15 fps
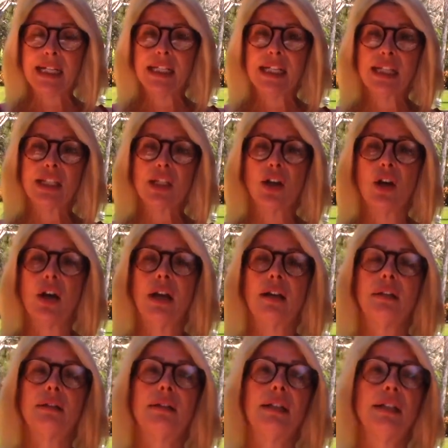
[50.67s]
It's got,
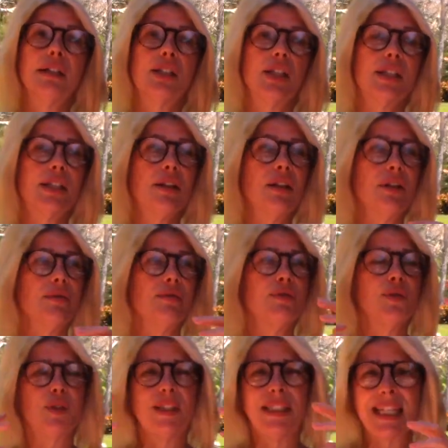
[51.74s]
it's just got
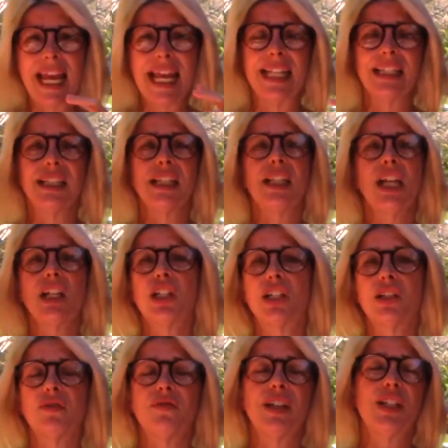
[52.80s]
verdant,
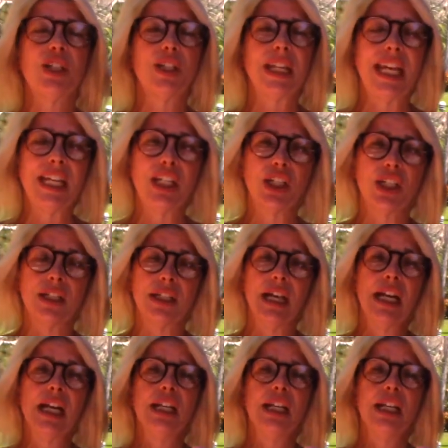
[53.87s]
lush vegetation,